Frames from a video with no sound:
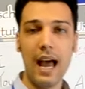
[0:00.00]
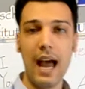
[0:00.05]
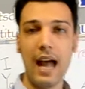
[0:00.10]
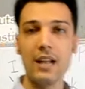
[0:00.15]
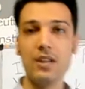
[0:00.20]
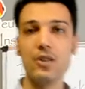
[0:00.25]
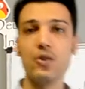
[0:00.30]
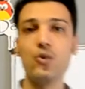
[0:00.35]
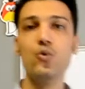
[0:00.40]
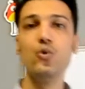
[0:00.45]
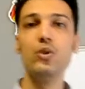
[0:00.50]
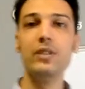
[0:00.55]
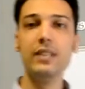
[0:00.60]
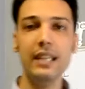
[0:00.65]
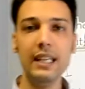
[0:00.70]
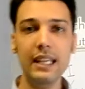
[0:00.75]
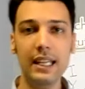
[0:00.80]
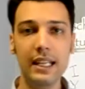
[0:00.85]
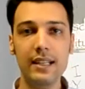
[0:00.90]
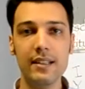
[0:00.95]
and
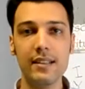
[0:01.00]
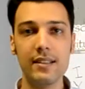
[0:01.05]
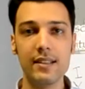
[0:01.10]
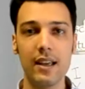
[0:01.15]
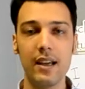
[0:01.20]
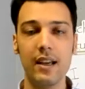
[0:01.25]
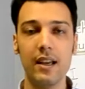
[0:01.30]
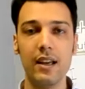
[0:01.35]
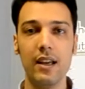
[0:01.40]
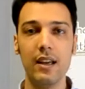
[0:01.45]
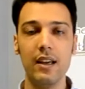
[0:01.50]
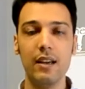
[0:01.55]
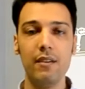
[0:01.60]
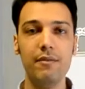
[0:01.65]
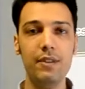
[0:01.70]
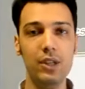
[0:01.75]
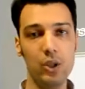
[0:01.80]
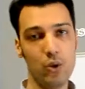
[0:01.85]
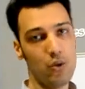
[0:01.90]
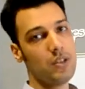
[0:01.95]
routines,
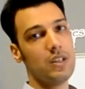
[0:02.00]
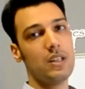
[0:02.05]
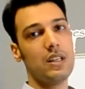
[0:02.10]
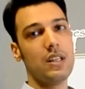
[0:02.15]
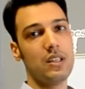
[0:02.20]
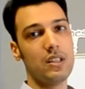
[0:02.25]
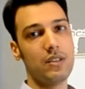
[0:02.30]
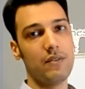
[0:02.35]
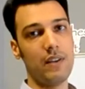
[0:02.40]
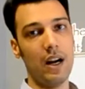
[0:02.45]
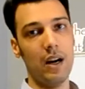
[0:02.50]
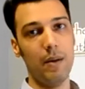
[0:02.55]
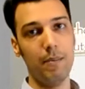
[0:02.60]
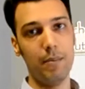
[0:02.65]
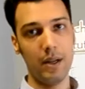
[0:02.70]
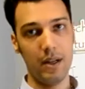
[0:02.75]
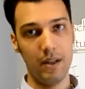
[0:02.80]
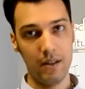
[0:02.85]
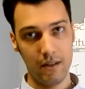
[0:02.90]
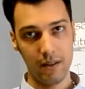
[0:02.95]
we use this
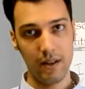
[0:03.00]
verb.